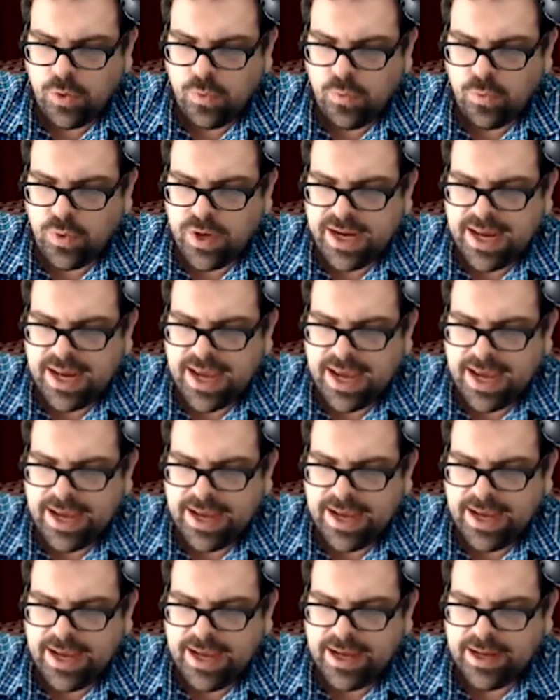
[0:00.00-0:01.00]
we
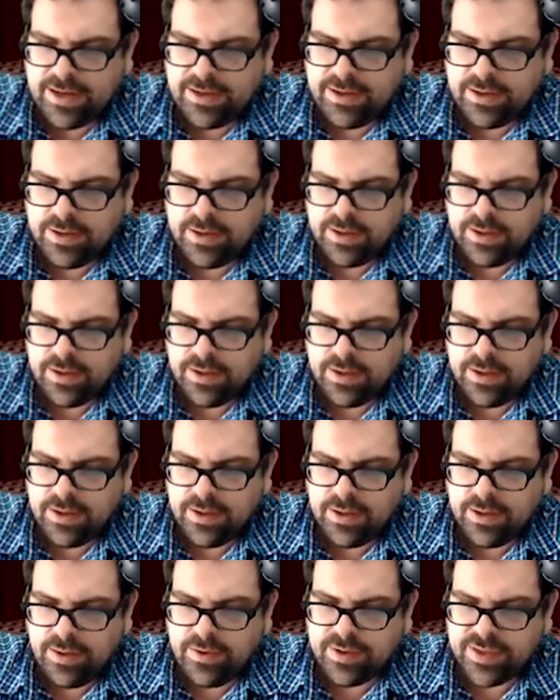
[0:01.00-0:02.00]
had
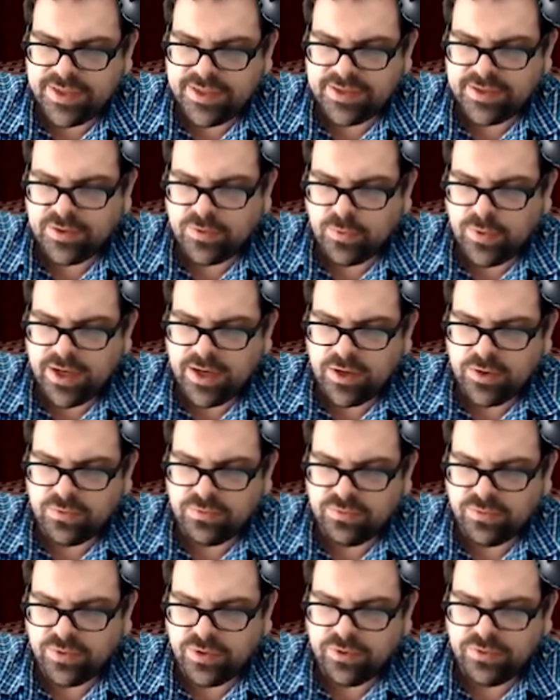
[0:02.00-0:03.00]
the square
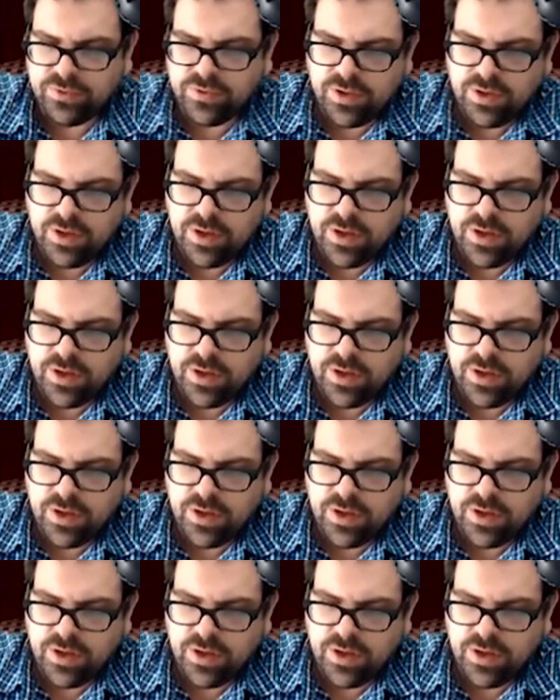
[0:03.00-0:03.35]
root